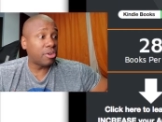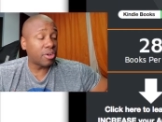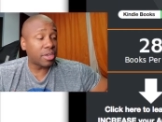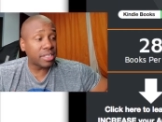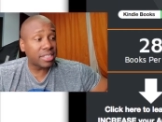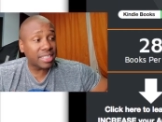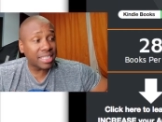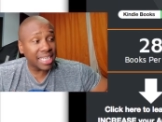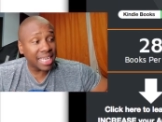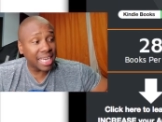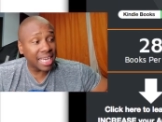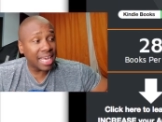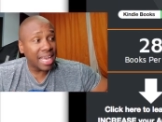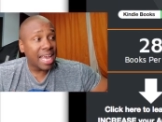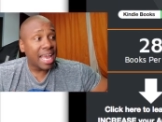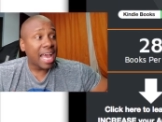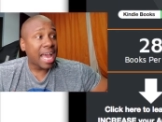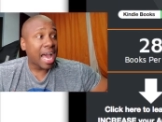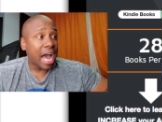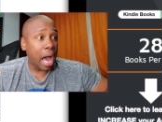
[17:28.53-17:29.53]
you can see
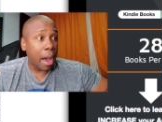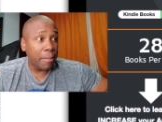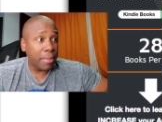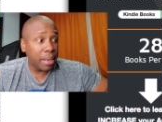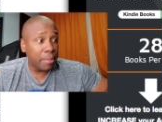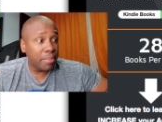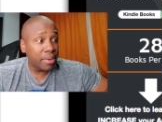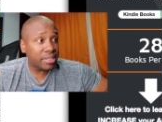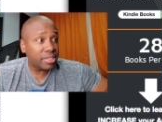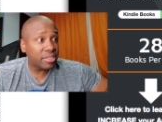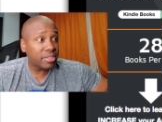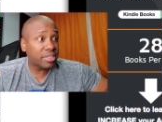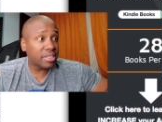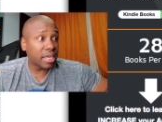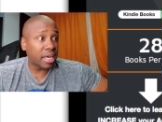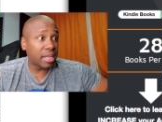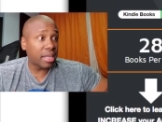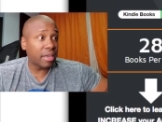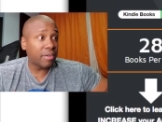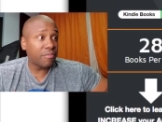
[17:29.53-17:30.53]
how many books are
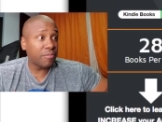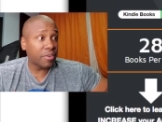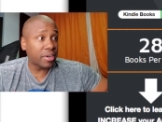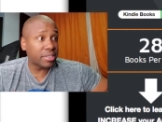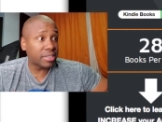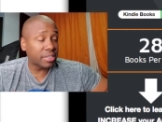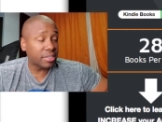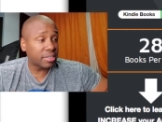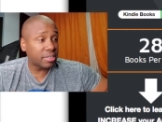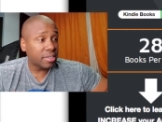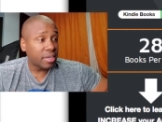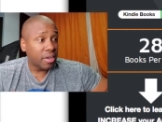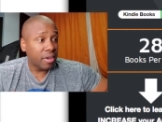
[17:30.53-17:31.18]
selling. For instance,